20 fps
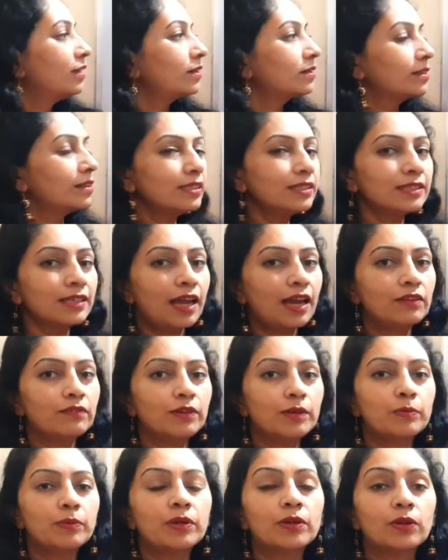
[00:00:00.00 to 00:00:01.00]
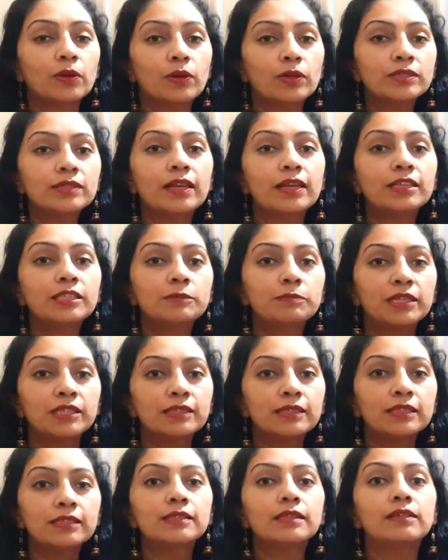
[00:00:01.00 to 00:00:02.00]
Now this adverb clause
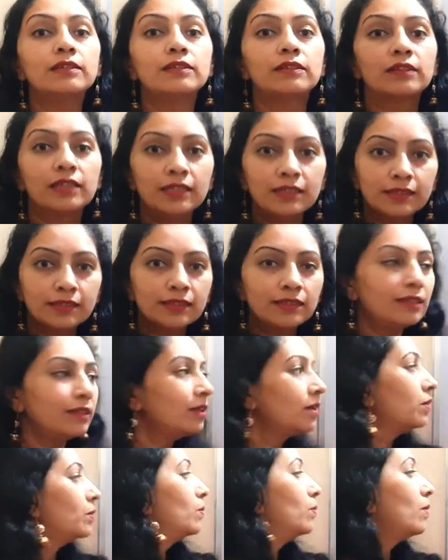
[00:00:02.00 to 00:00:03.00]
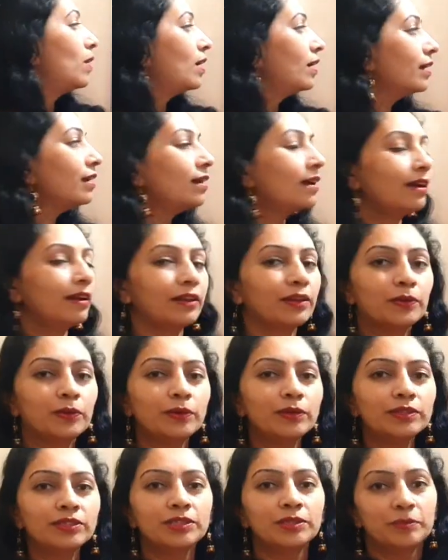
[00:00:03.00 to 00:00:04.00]
expresses a reason why I
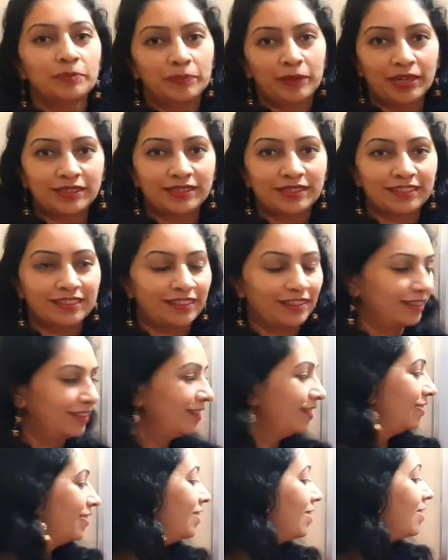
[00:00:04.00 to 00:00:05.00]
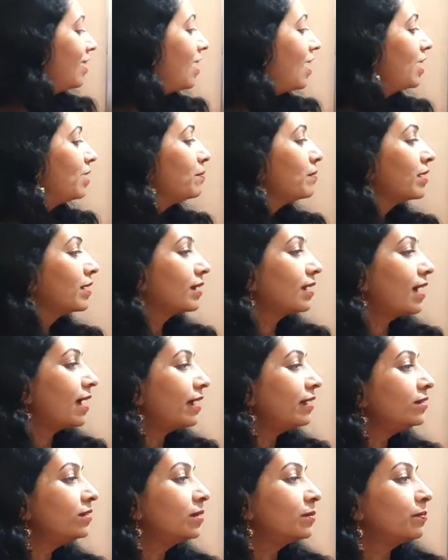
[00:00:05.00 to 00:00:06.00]
cooked pasta. I'm
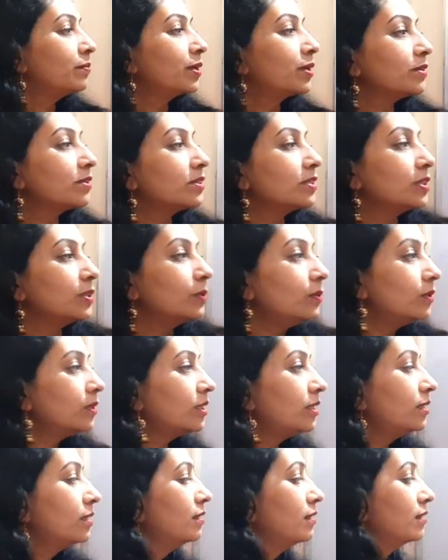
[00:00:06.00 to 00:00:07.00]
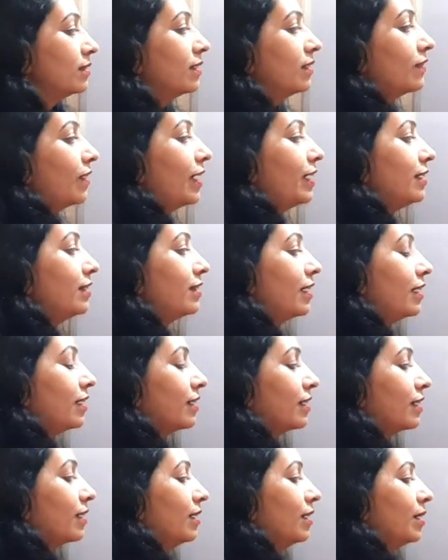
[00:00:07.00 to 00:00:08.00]
glad because you did the right
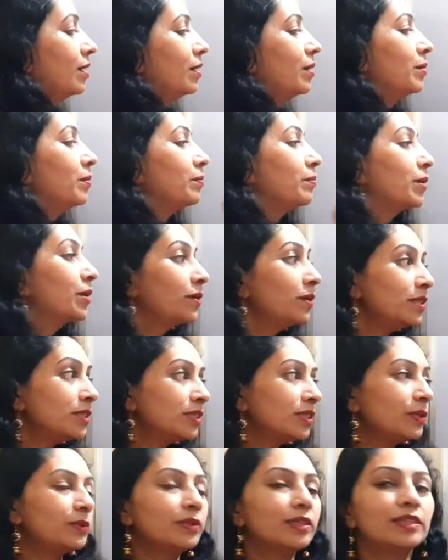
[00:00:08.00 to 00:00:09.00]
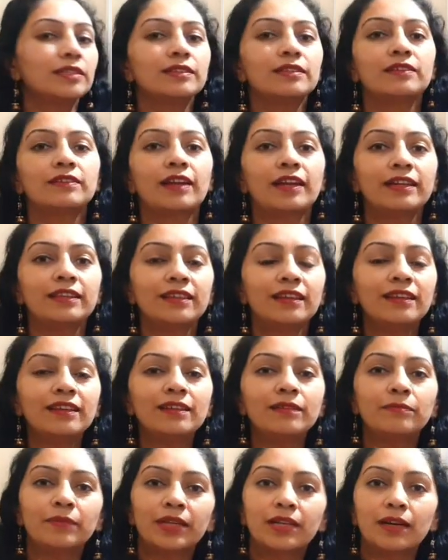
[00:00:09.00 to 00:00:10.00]
thing. Because you did the right
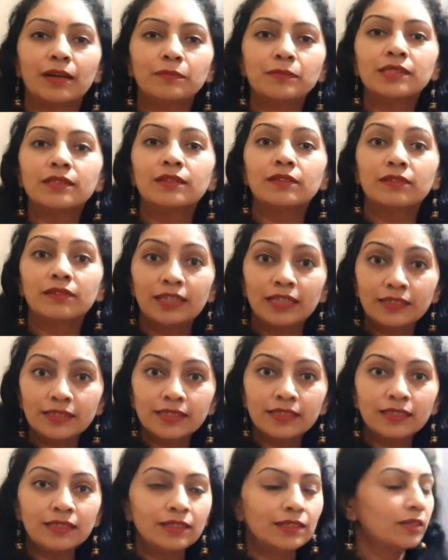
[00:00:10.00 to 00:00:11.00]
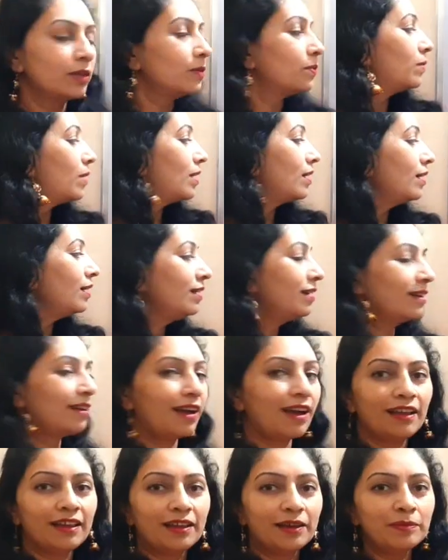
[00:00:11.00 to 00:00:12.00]
thing becomes a reason why
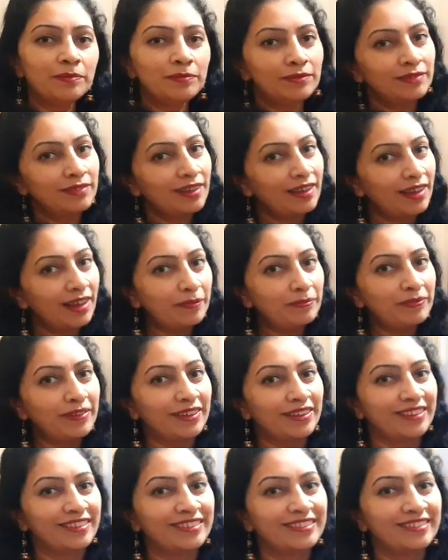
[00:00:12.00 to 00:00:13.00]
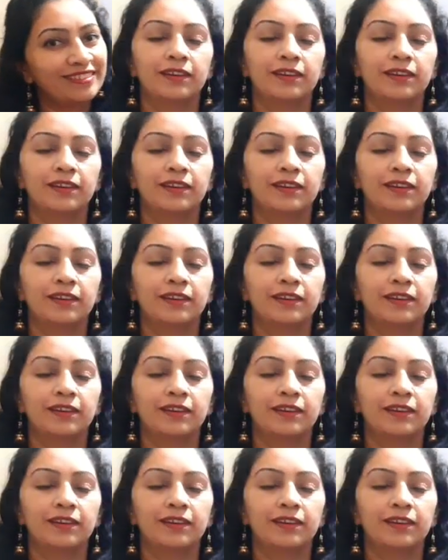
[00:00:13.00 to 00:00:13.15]
I am happy.